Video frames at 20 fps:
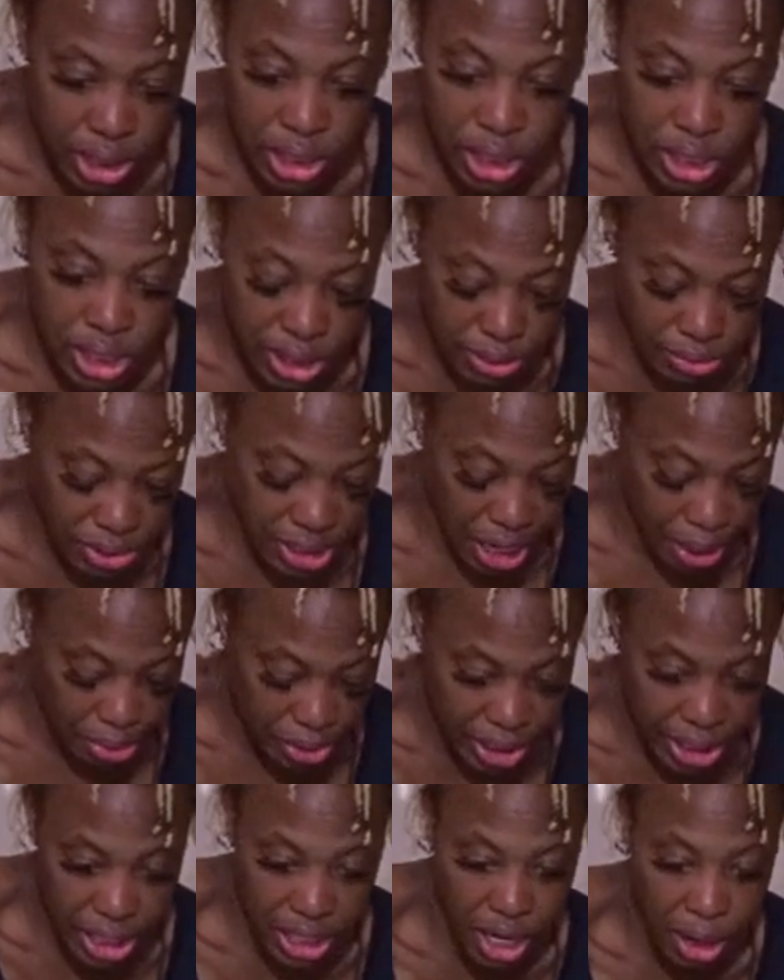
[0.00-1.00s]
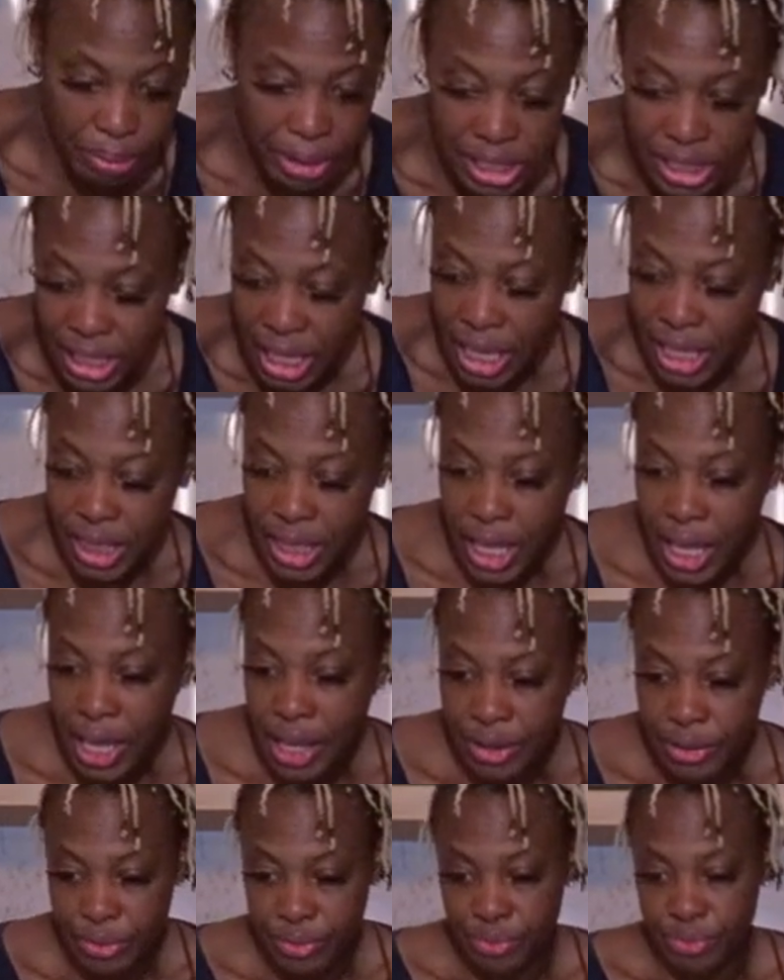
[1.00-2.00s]
sometimes clean up. I take
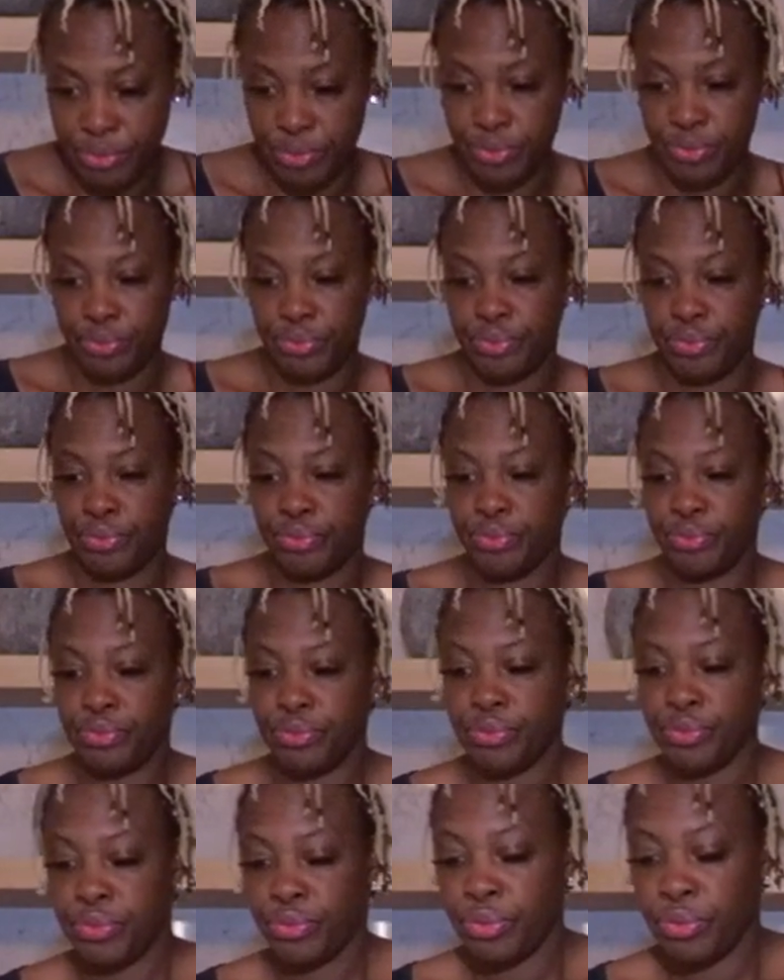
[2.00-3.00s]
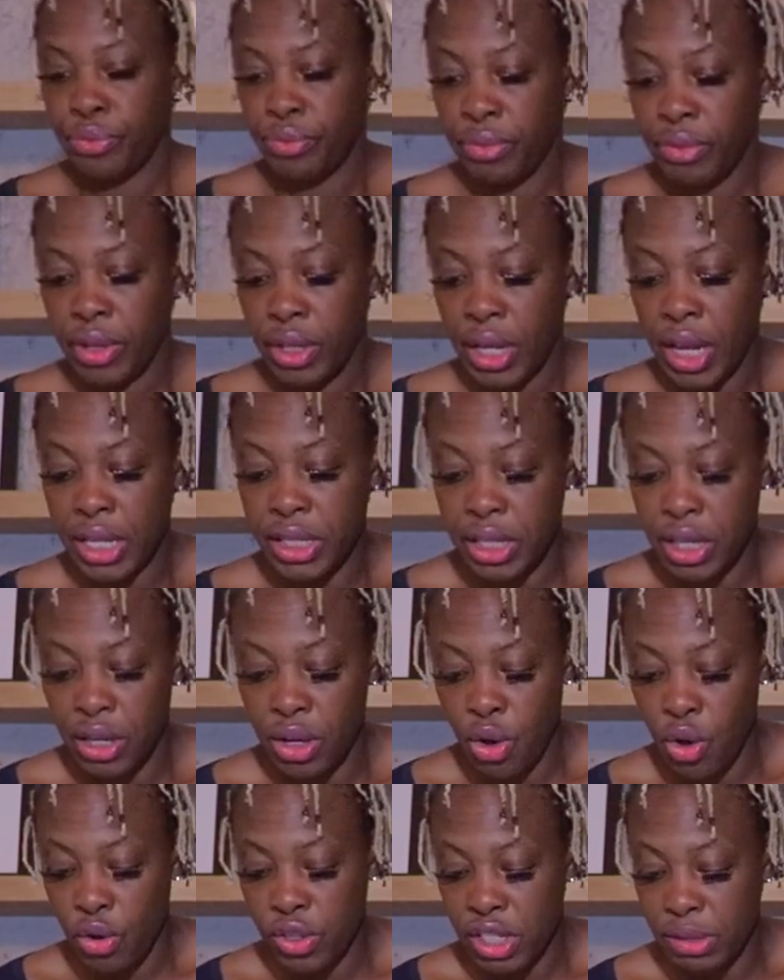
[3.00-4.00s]
that, that's gonna
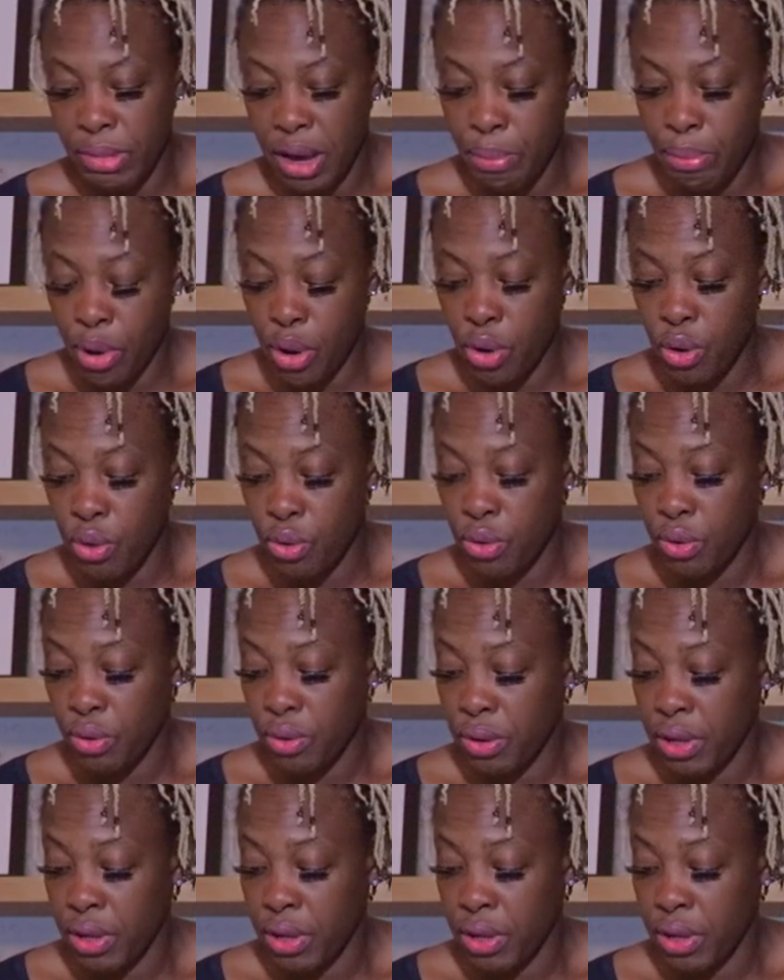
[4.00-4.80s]
go into my bowl,